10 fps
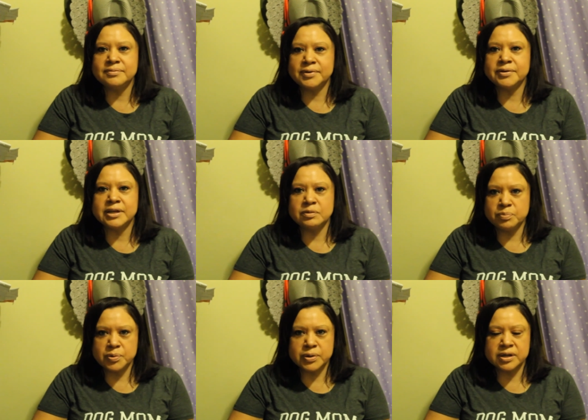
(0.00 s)
very
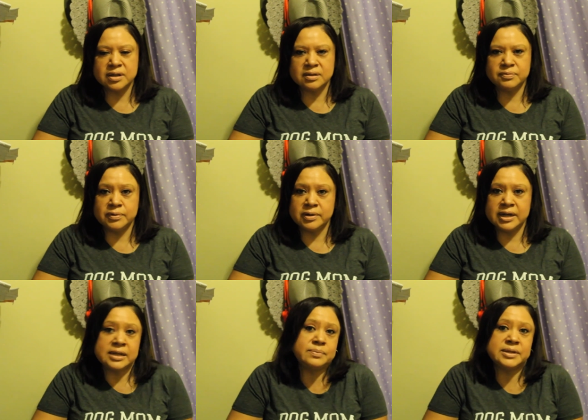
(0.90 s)
important for
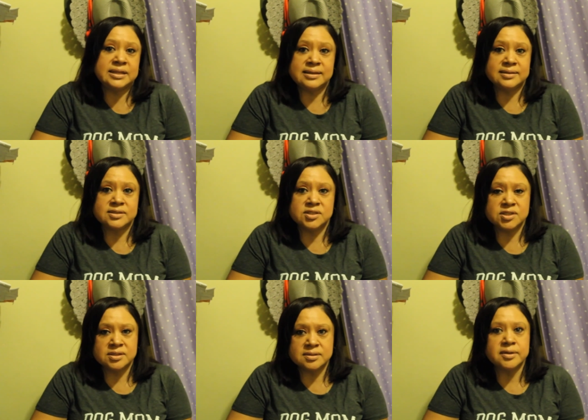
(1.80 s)
anybody that's
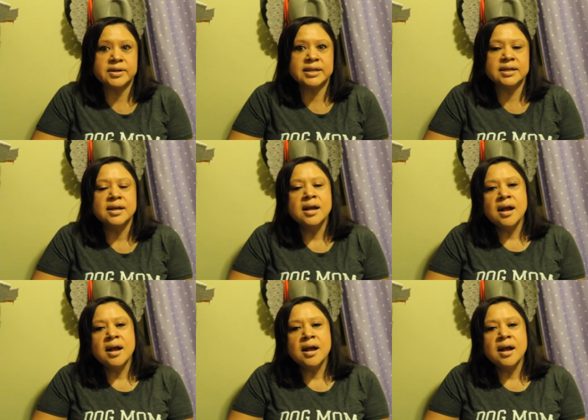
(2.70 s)
just starting